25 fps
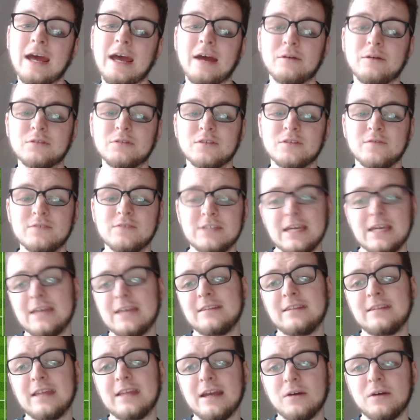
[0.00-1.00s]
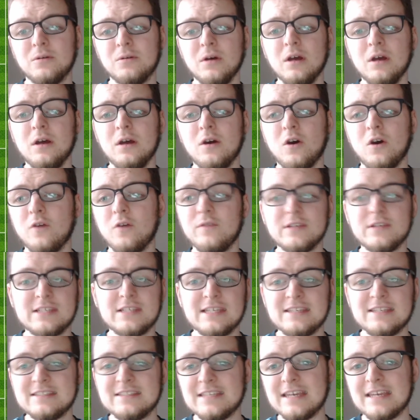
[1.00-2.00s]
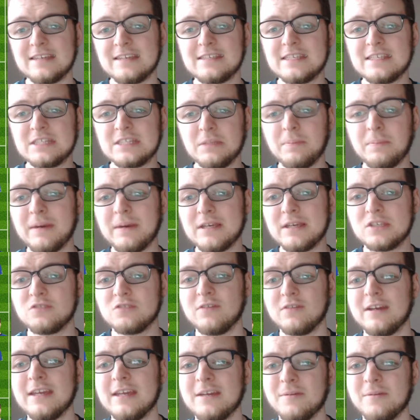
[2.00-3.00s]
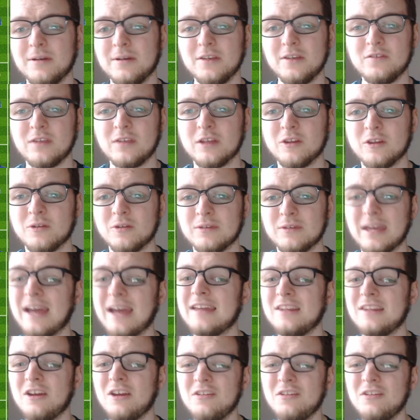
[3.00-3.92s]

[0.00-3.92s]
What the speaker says: out of 10 now. Obviously, 6 is the base rating where you've done okay.